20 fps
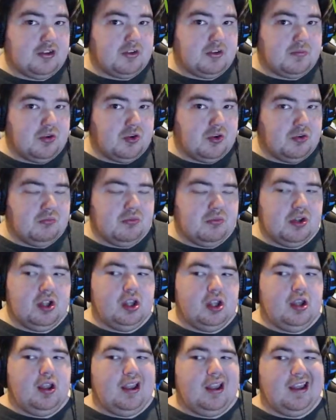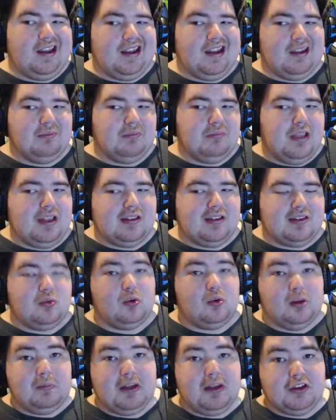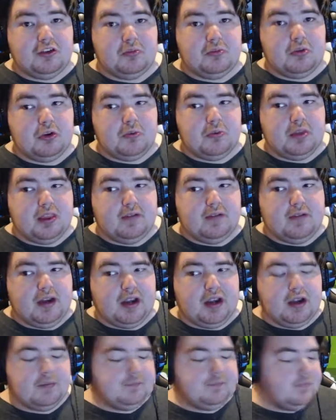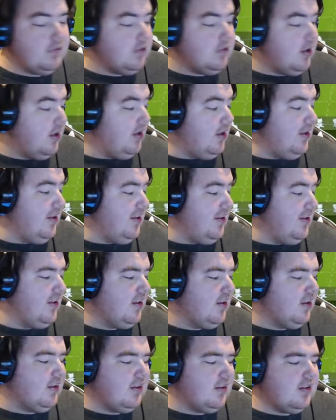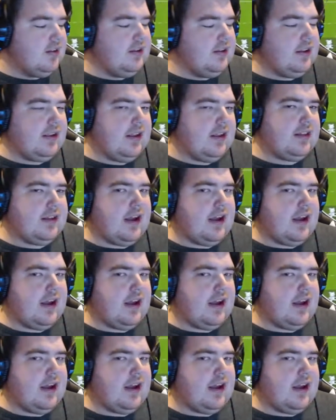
home, and I it's a one bedroom home in the video. Like, it got